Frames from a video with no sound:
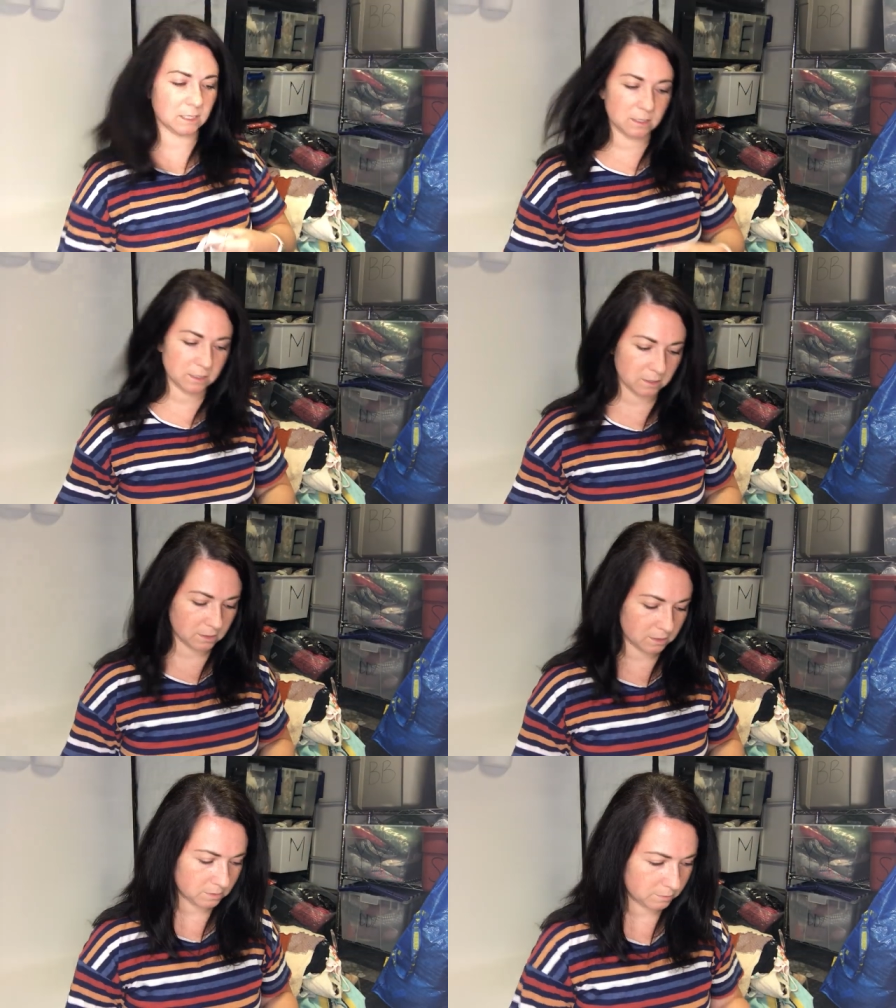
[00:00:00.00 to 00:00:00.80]

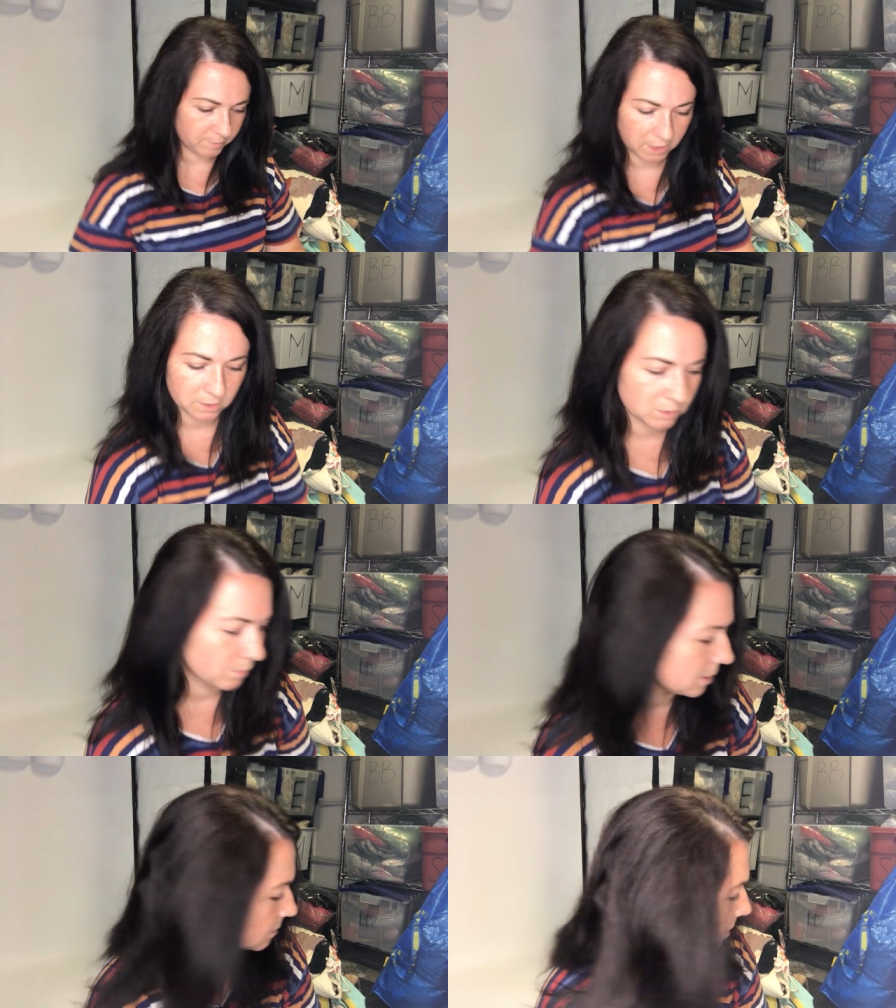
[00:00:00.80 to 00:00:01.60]
is, what am I gonna do
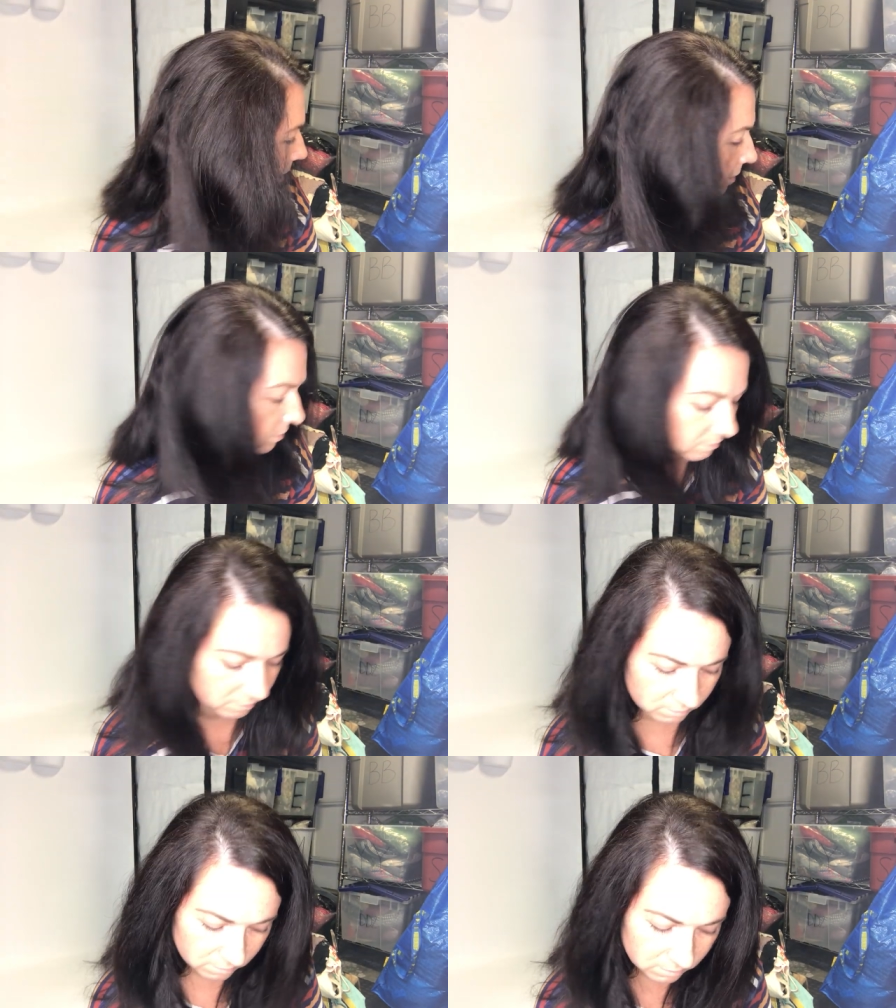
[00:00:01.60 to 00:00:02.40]
with this pile?
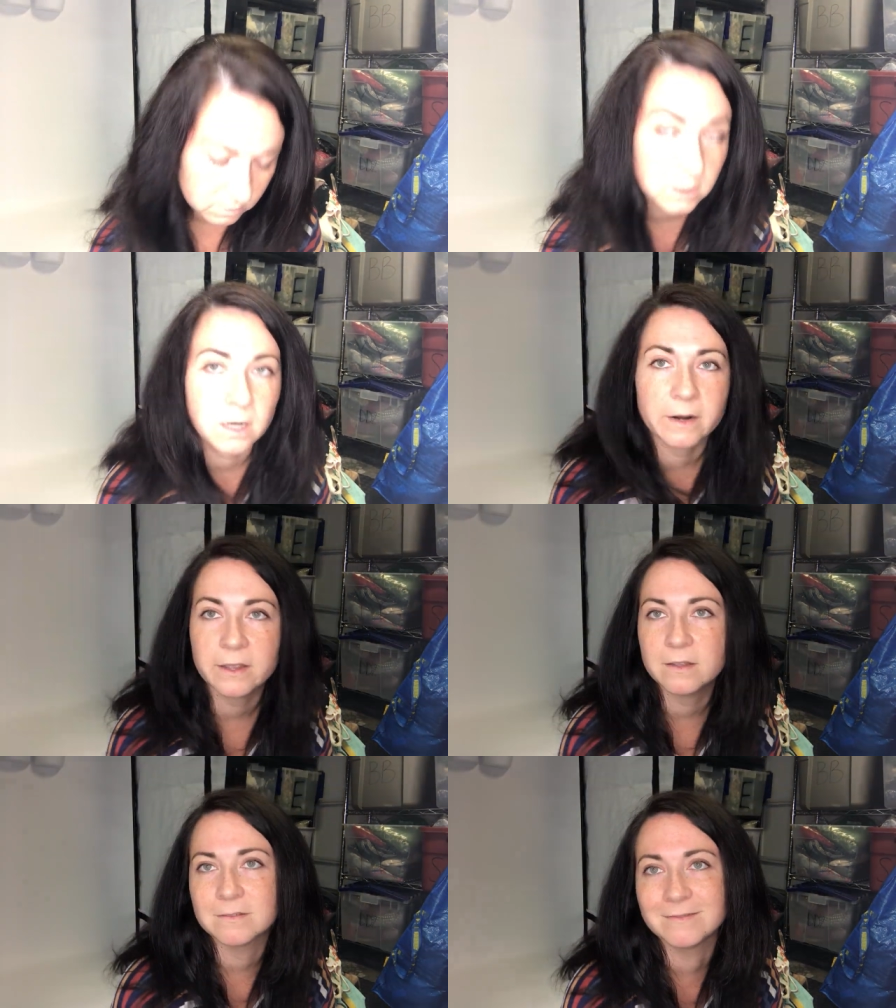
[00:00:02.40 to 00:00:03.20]

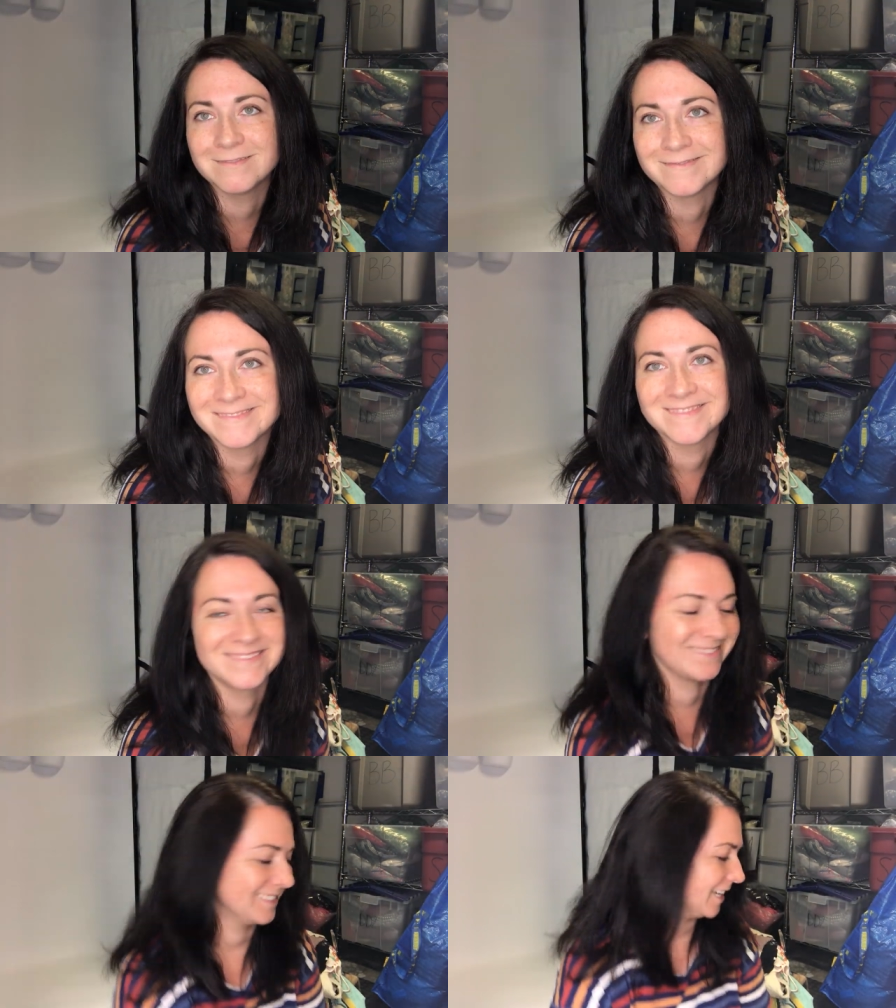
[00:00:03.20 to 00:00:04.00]
Sorry.
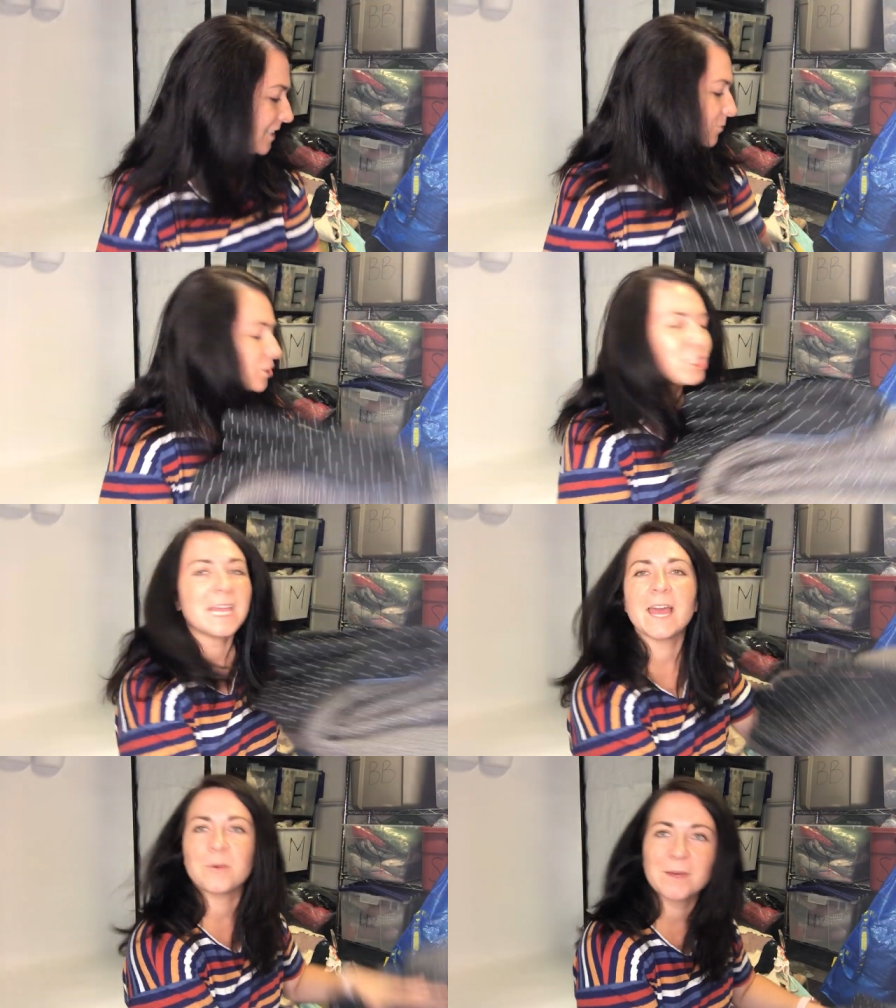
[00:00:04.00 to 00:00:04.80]
It's what you
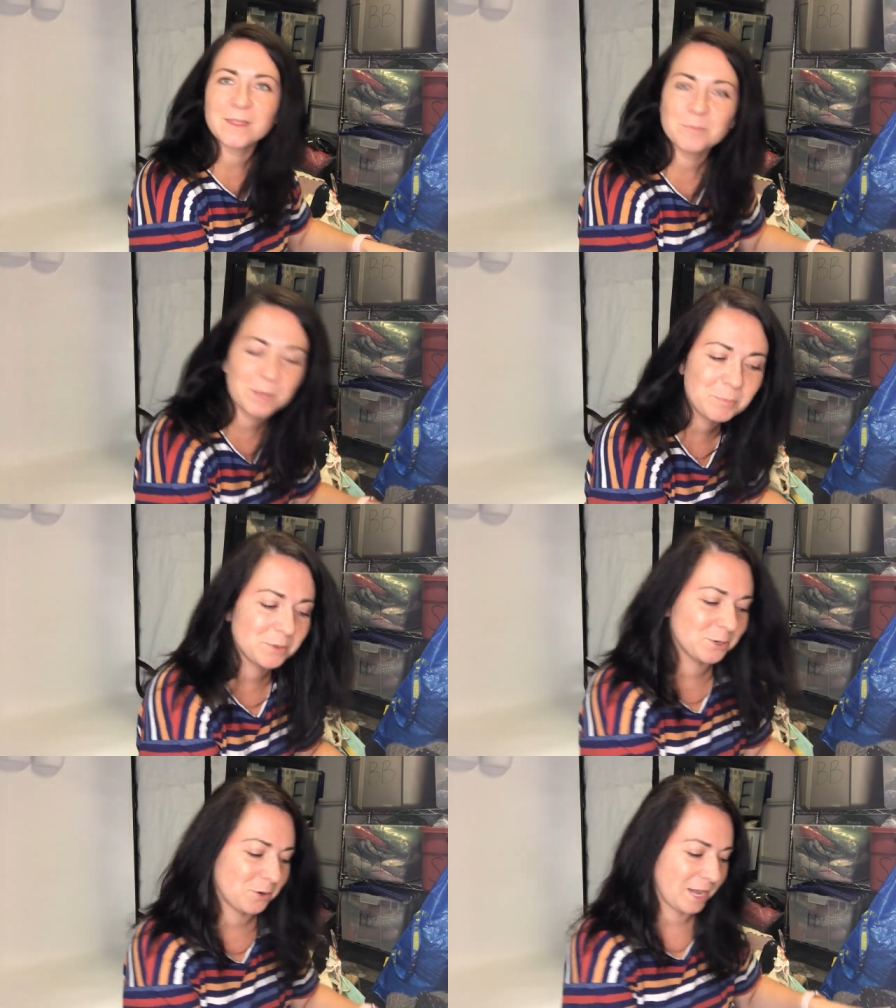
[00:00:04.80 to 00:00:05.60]
get with
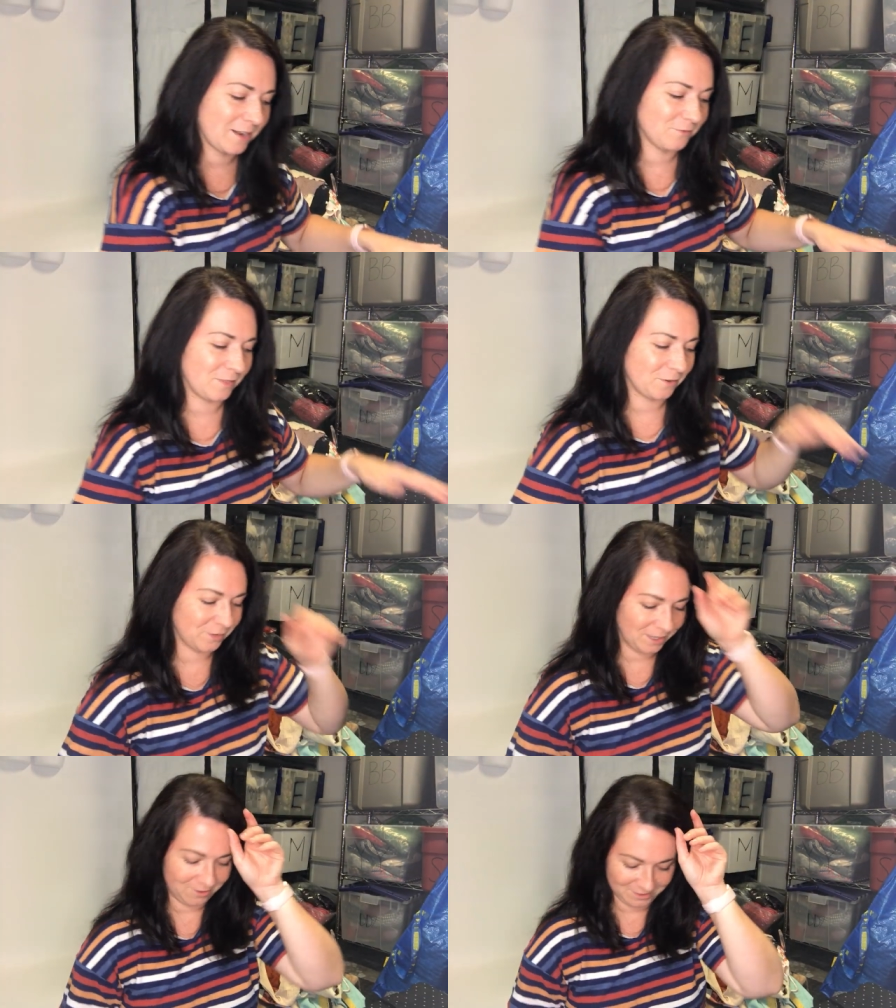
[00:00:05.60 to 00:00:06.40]
people who don't edit their
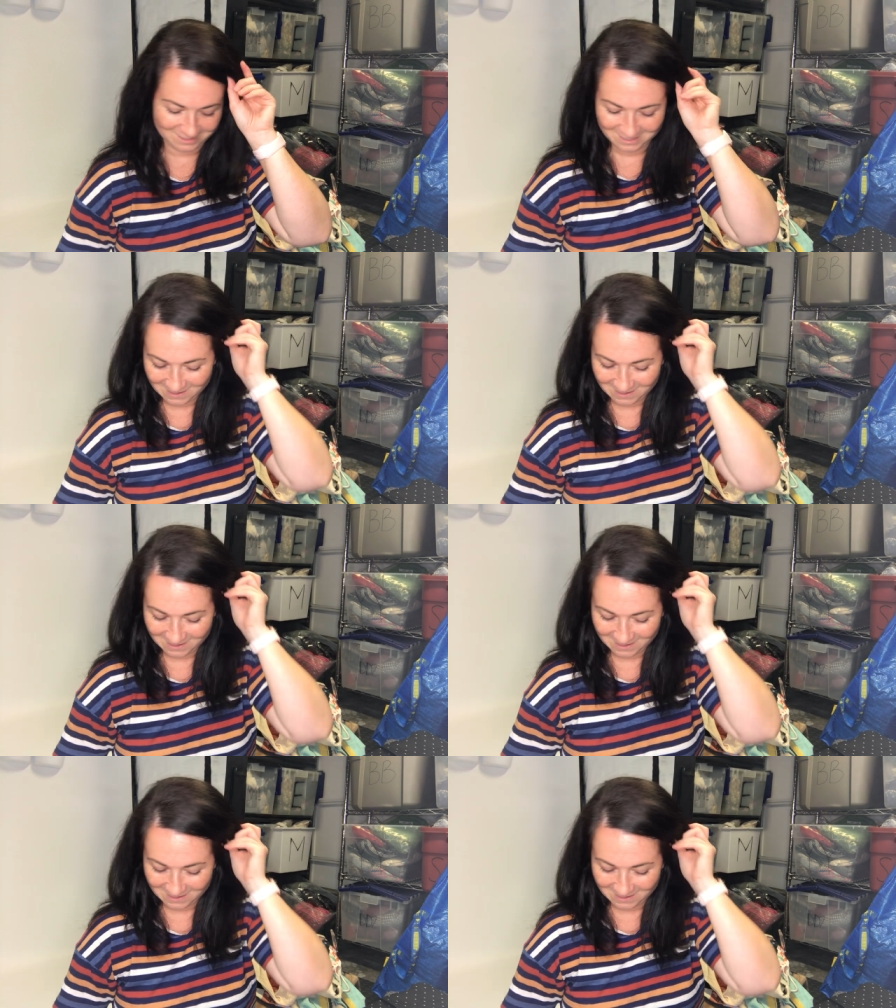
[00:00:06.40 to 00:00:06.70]
videos.